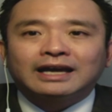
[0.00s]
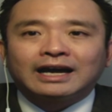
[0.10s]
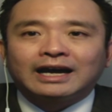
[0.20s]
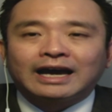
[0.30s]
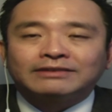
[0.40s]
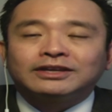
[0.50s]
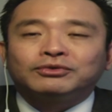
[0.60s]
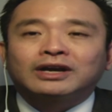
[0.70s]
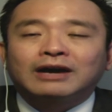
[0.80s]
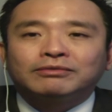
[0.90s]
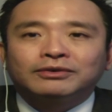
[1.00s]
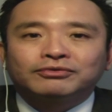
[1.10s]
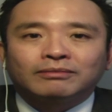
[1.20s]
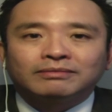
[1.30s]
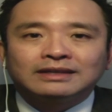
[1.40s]
as they recover
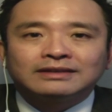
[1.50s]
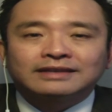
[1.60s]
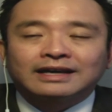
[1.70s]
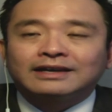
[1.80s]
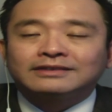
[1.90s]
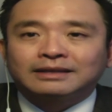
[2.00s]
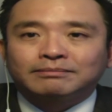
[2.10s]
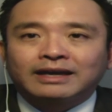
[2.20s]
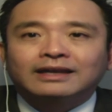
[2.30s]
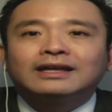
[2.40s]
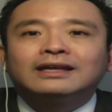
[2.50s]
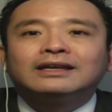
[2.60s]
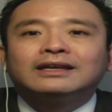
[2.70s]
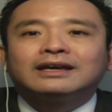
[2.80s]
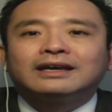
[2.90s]
from these setbacks
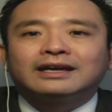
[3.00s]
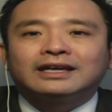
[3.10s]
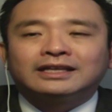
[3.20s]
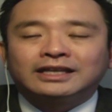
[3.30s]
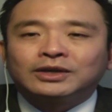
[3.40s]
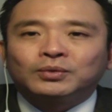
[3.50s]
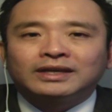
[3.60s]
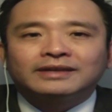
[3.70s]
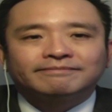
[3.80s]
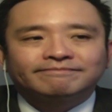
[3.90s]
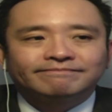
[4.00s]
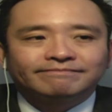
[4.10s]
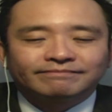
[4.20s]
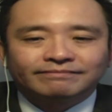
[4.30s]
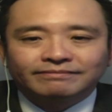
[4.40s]
in a way.
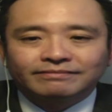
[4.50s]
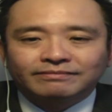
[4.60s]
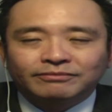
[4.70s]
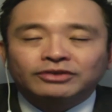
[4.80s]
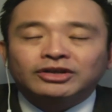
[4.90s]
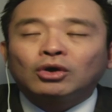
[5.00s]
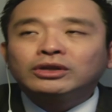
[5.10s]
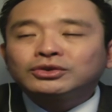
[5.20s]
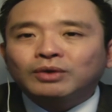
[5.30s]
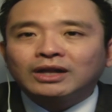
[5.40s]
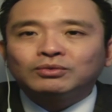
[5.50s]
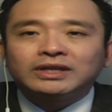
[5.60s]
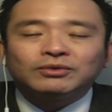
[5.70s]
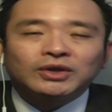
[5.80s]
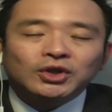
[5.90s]
Beyond all this while,
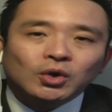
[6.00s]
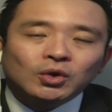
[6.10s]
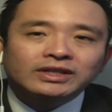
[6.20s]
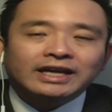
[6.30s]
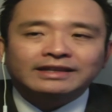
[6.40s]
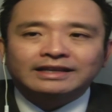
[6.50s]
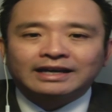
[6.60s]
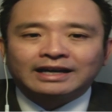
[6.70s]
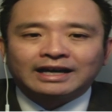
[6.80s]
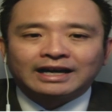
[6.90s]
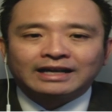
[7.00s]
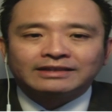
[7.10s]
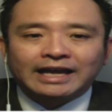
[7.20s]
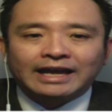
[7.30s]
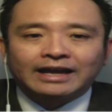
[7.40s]
we know that
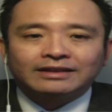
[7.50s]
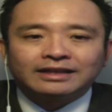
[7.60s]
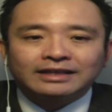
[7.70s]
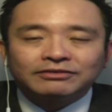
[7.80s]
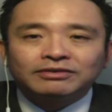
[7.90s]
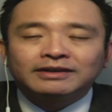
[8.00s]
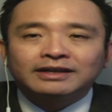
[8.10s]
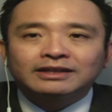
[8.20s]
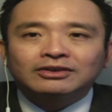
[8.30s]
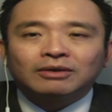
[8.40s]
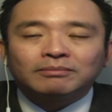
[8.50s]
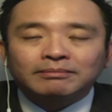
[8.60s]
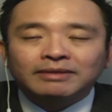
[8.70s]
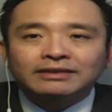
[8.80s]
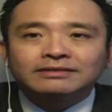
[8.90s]
the dividend
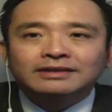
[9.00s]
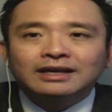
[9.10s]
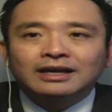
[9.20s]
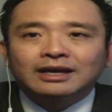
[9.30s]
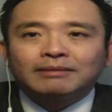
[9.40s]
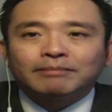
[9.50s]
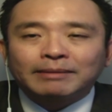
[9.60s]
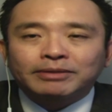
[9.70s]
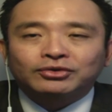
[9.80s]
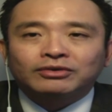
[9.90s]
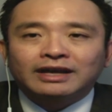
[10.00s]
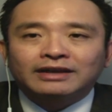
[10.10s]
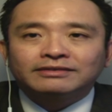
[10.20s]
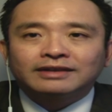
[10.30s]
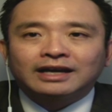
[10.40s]
commitment by
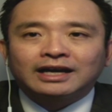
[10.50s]
Petronas